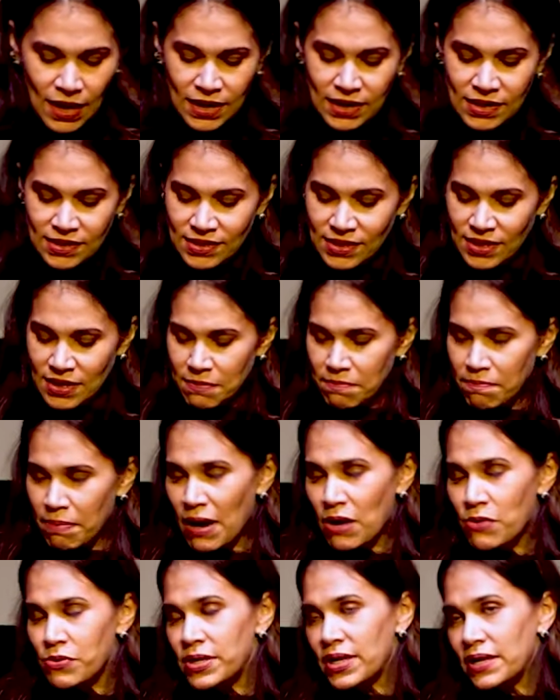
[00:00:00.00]
And it's
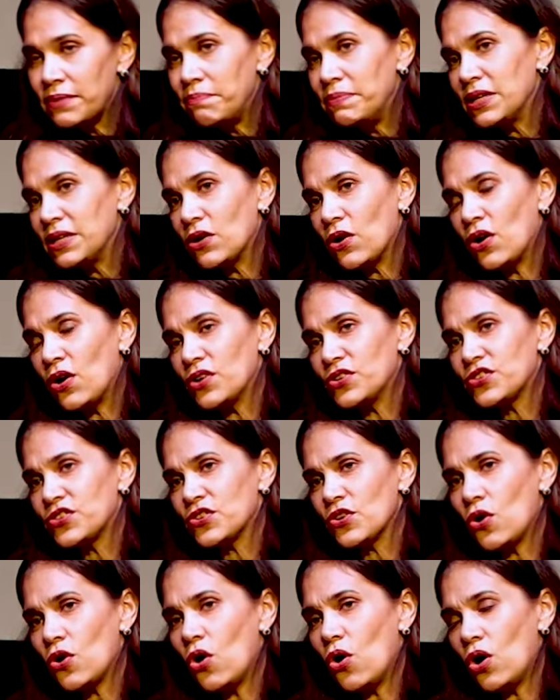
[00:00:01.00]
compounded
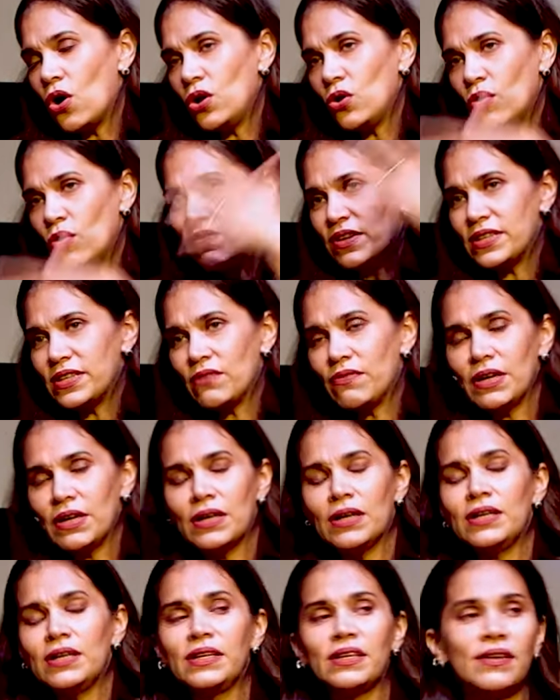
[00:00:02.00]
because all over the
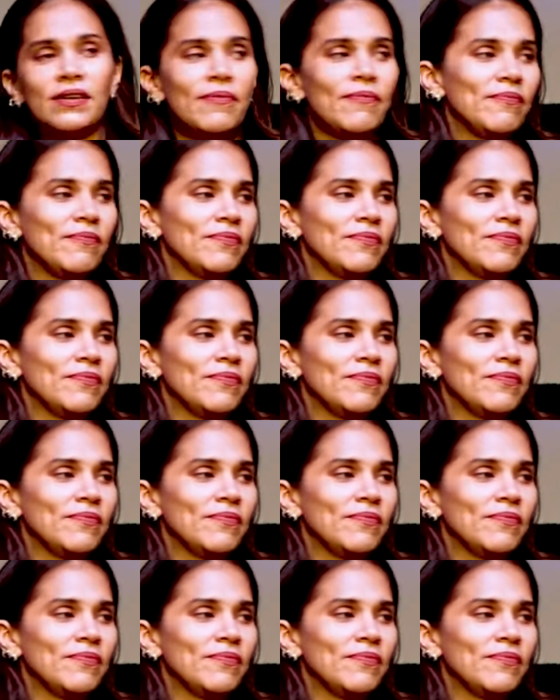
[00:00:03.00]
world,